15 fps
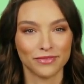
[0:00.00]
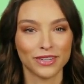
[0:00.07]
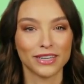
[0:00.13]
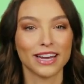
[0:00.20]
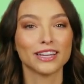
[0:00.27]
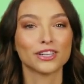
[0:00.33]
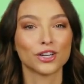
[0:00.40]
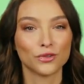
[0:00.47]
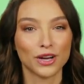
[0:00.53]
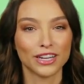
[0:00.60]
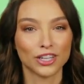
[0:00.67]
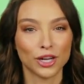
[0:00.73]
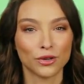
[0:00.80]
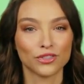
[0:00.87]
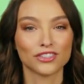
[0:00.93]

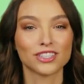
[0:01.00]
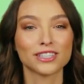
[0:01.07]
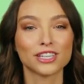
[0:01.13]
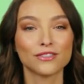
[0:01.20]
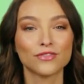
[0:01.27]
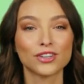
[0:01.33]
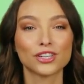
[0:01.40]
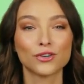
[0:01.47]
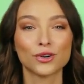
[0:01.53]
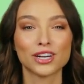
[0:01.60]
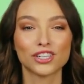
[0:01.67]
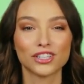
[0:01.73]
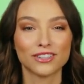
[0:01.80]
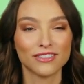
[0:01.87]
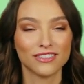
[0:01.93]
Incorrect hosting
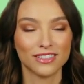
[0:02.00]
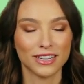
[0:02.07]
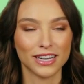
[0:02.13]
configurations